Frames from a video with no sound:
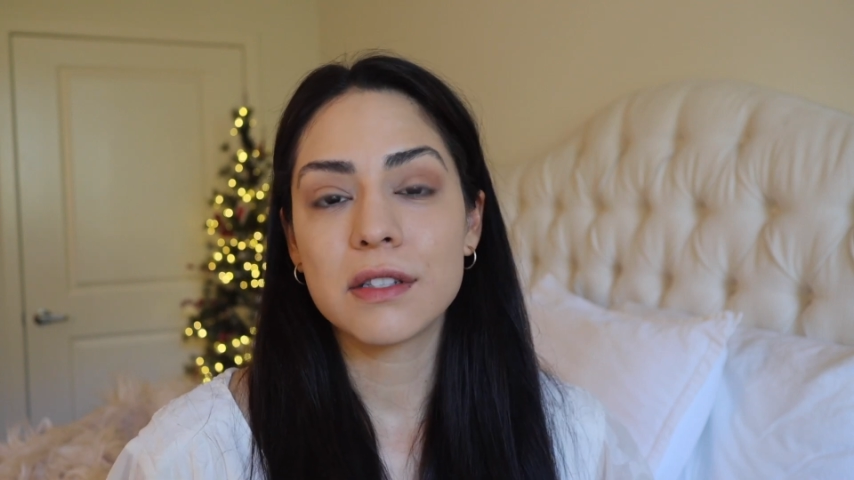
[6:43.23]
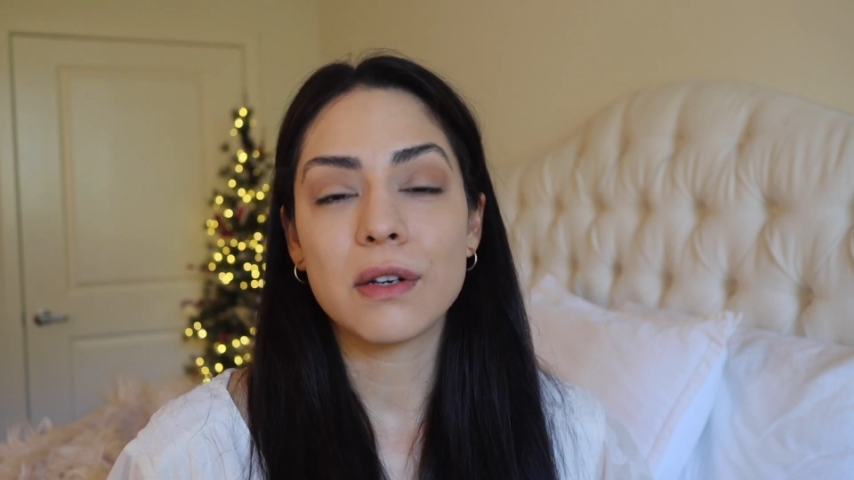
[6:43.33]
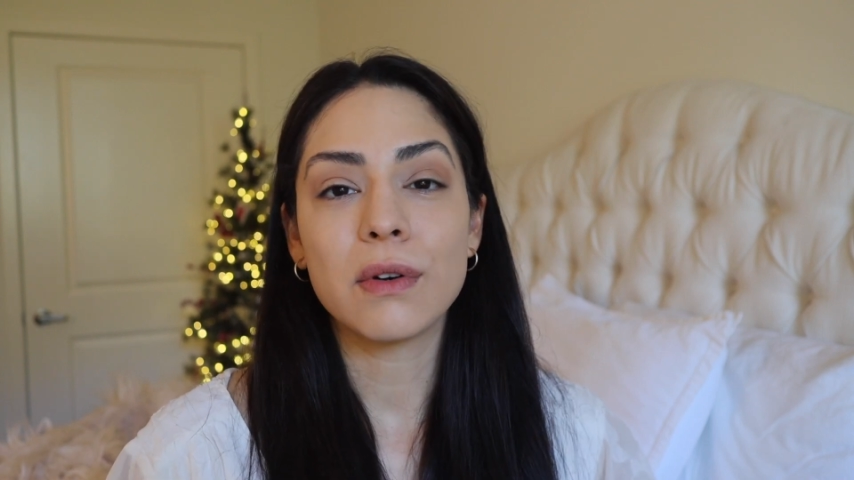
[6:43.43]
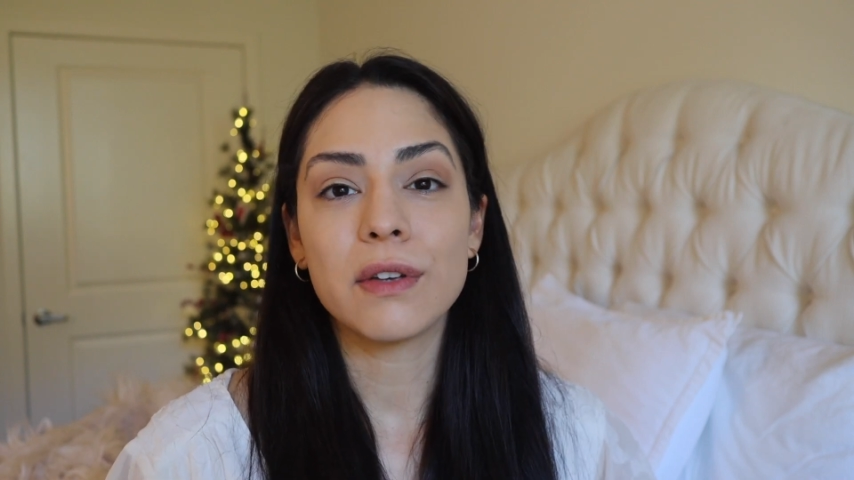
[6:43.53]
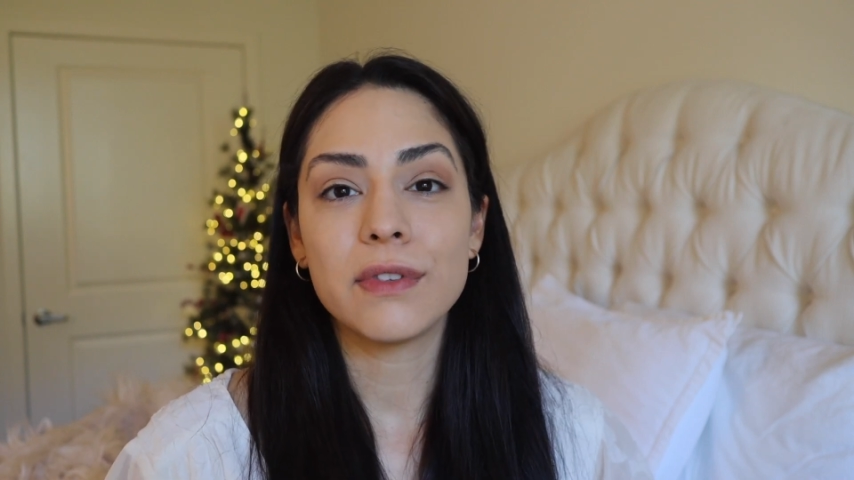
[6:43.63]
So
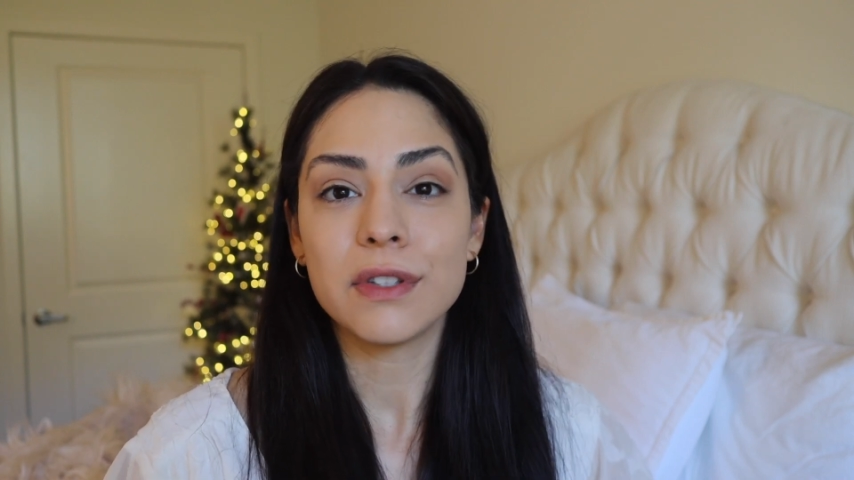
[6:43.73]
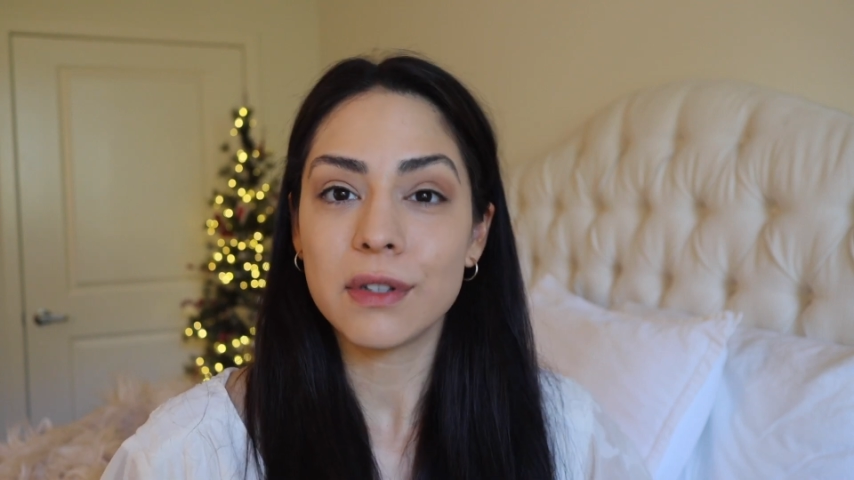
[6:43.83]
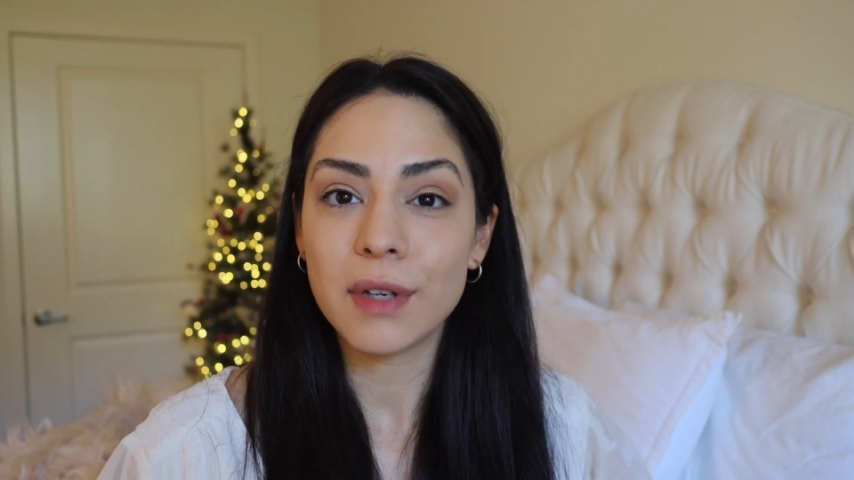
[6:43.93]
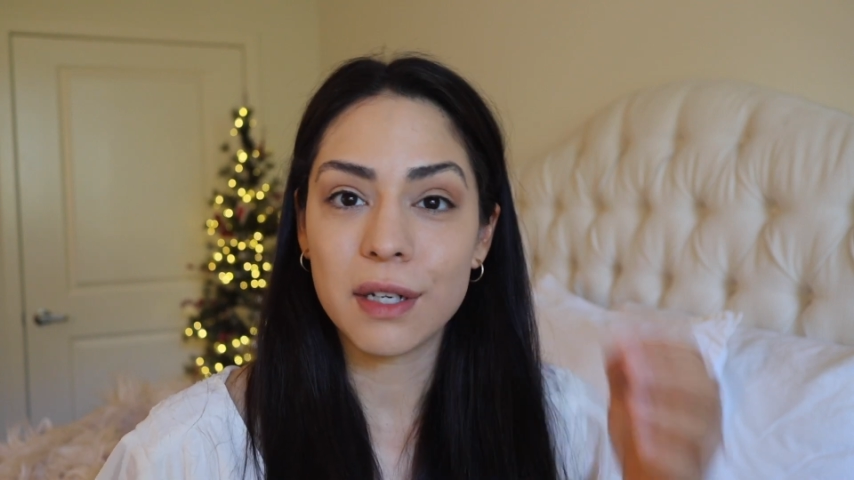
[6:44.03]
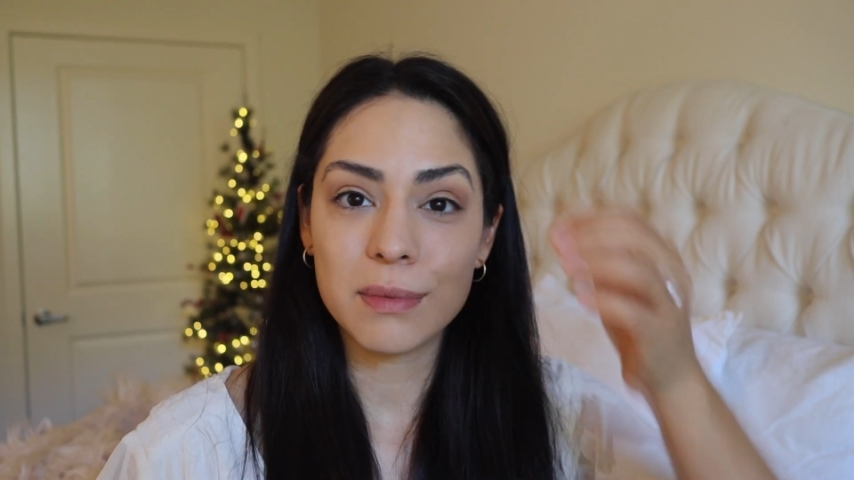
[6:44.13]
if you
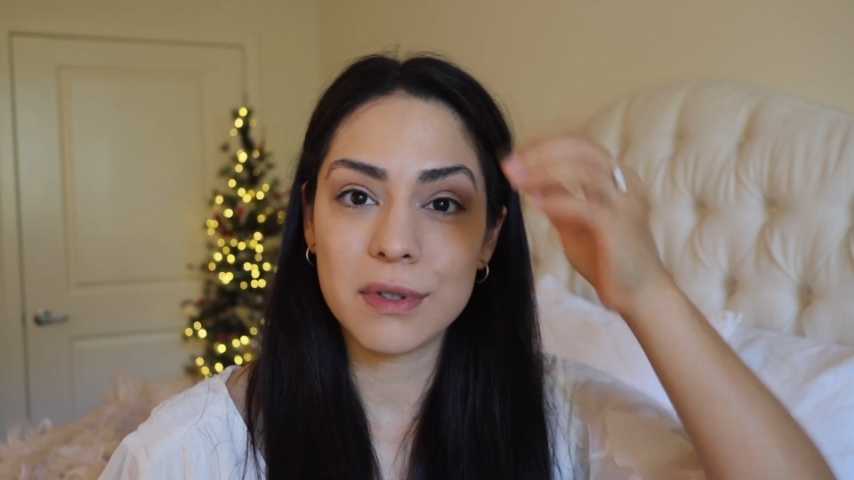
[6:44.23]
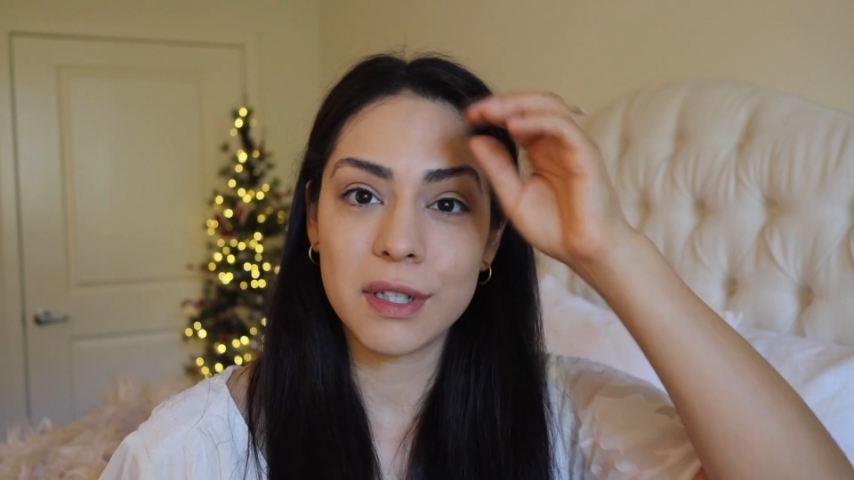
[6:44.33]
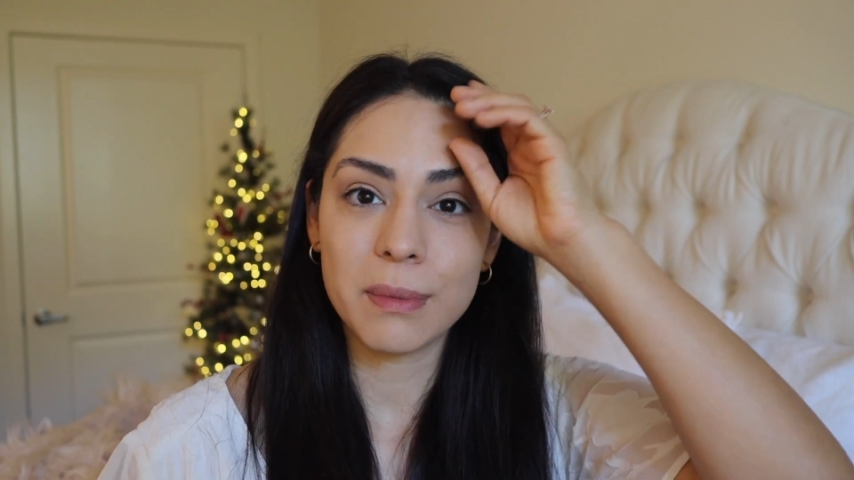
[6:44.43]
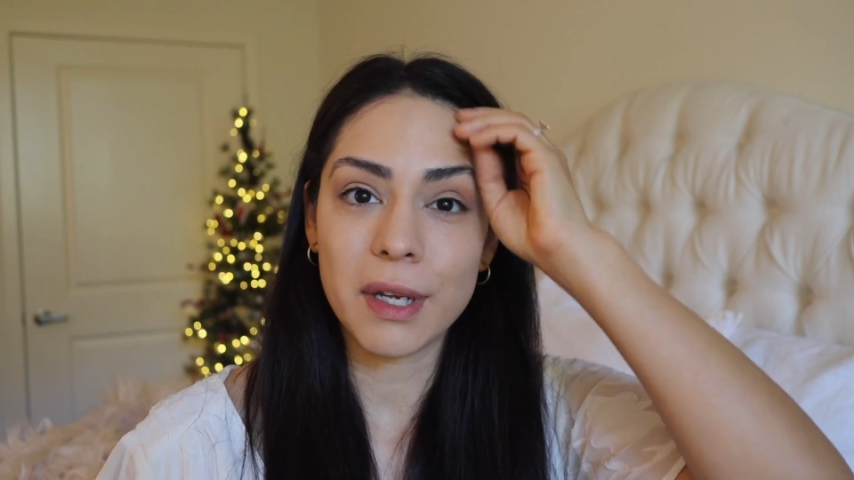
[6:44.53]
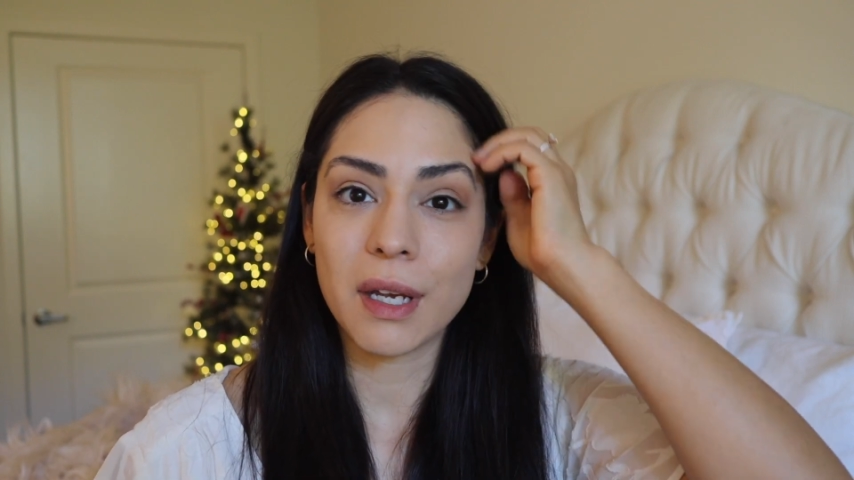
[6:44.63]
do end up doing
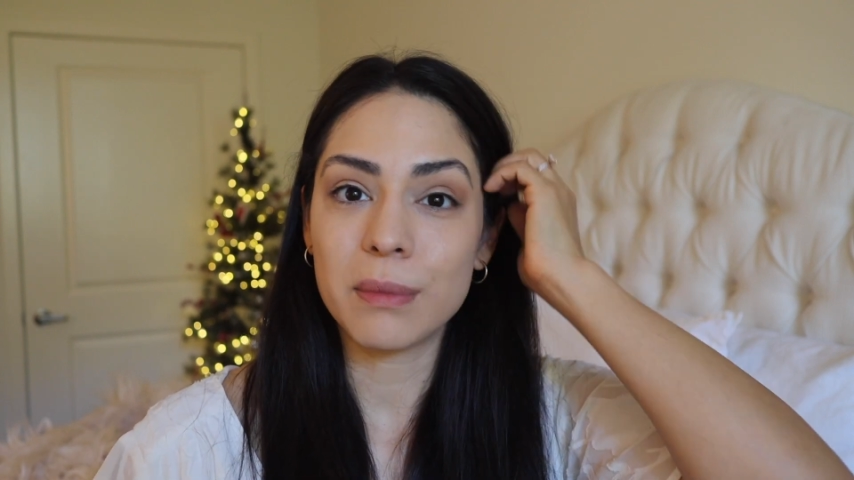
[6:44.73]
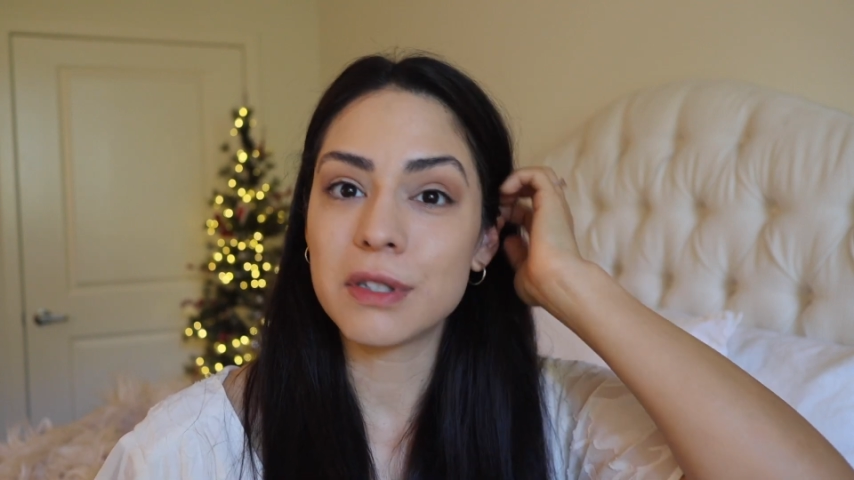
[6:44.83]
your makeup,